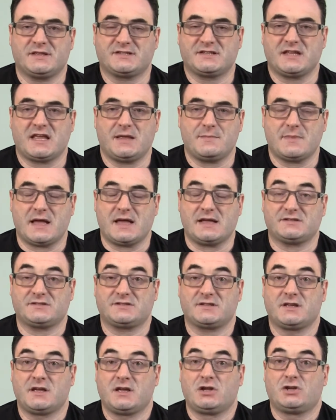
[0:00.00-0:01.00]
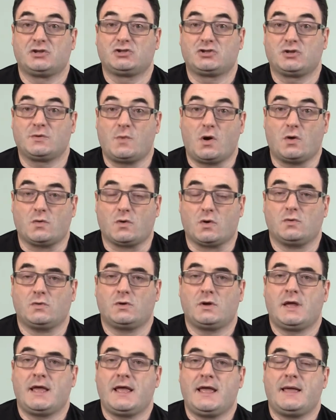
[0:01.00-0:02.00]
same as tomorrow.
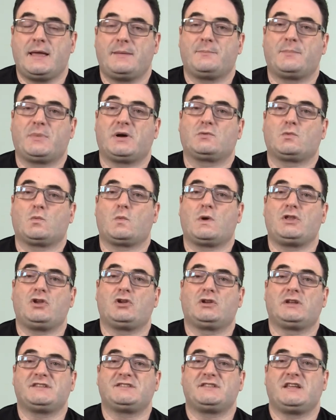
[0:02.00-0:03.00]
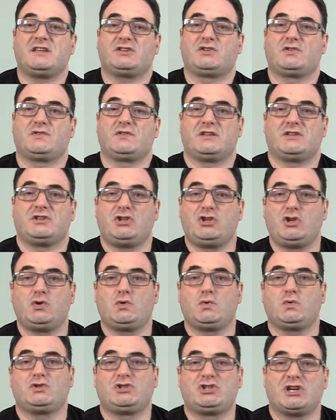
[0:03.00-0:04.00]
But when you're listening to the
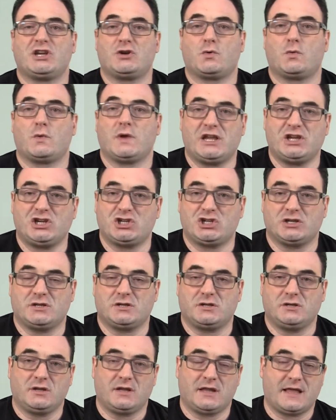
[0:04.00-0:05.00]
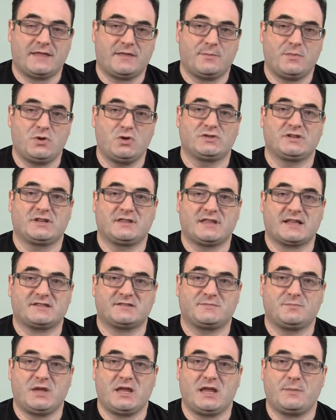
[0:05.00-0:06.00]
new generation and the music that's
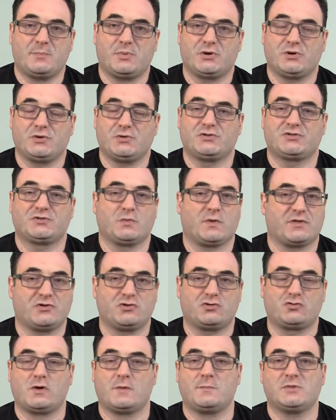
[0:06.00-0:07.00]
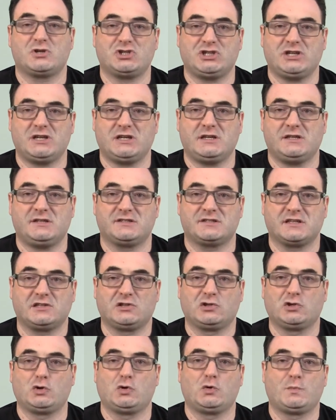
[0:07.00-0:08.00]
being produced with drum machines
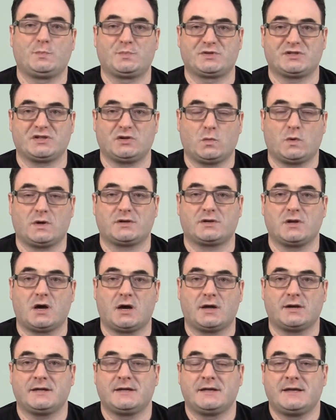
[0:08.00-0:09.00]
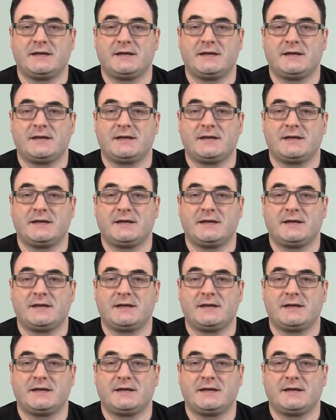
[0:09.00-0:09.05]
and loops and whatnot,